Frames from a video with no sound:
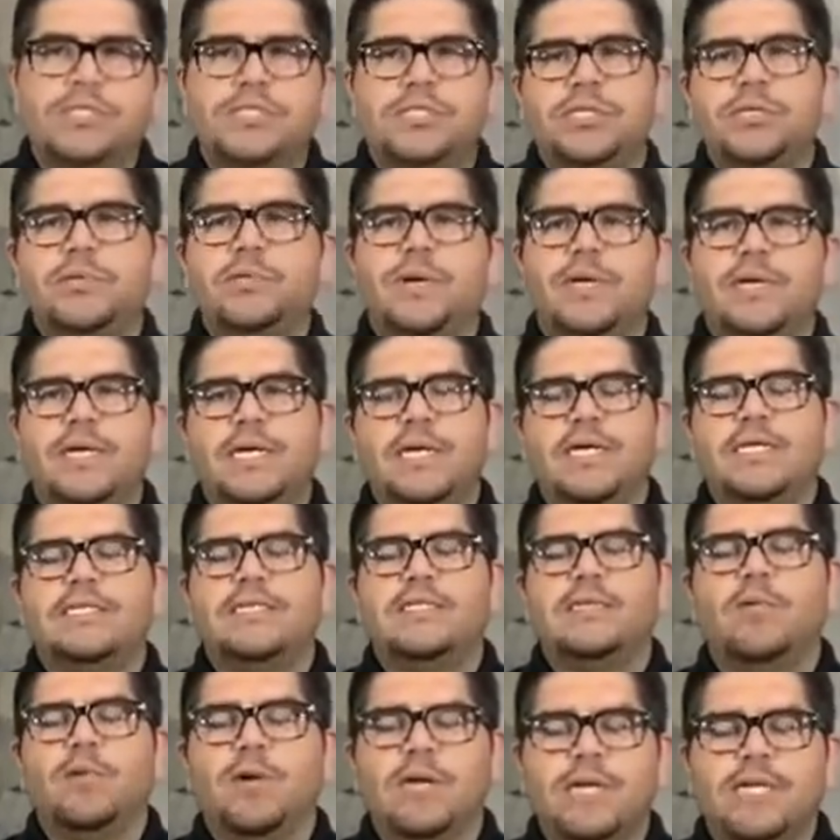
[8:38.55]
do what he's
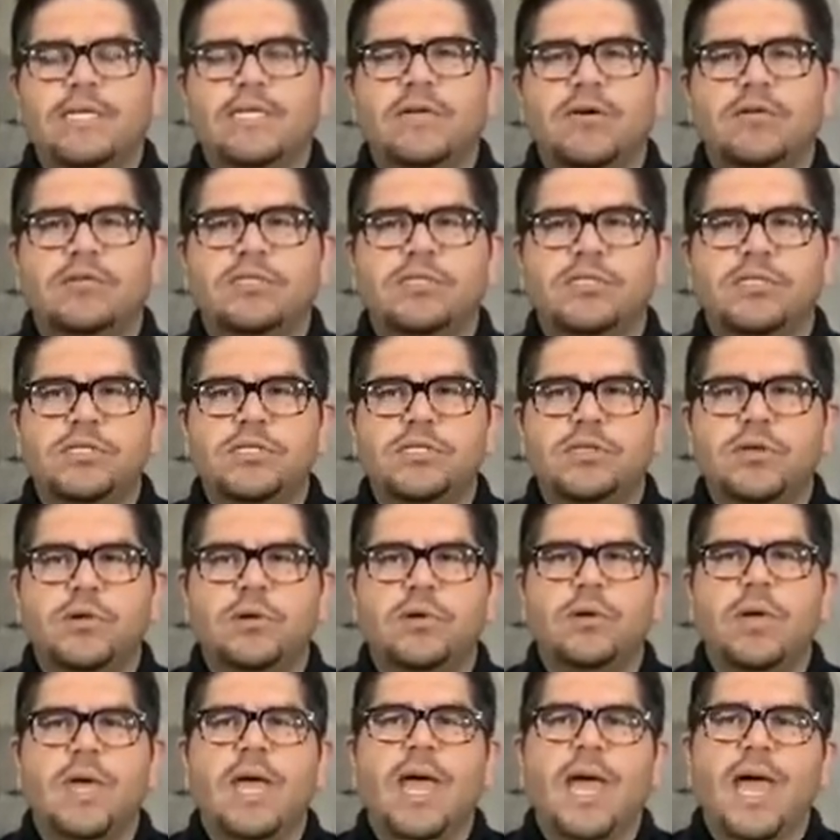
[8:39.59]
what he tells you to
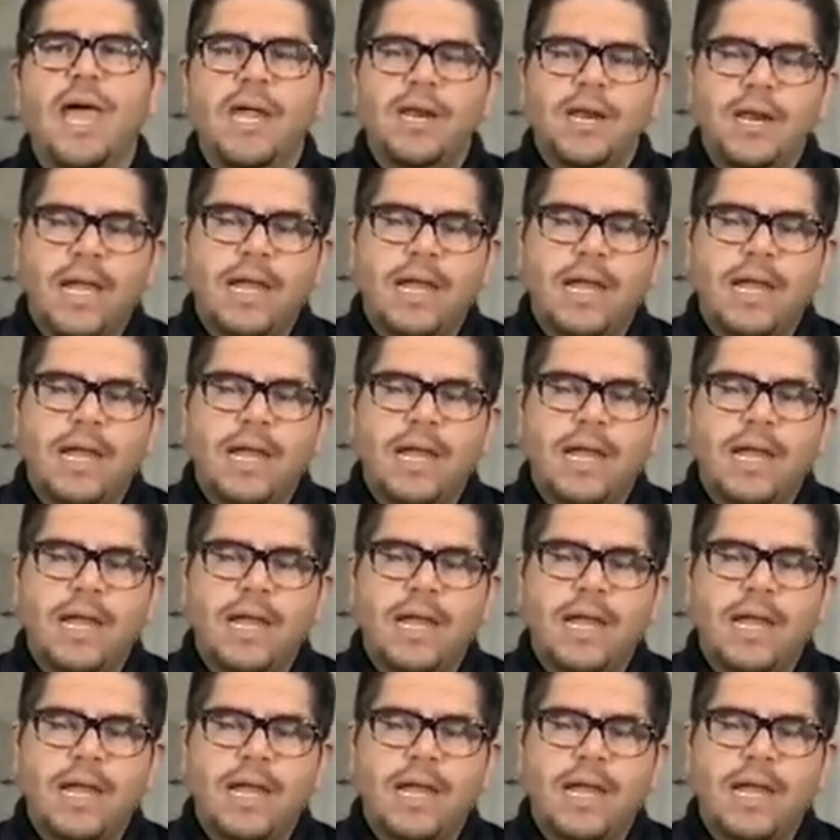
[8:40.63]
do and,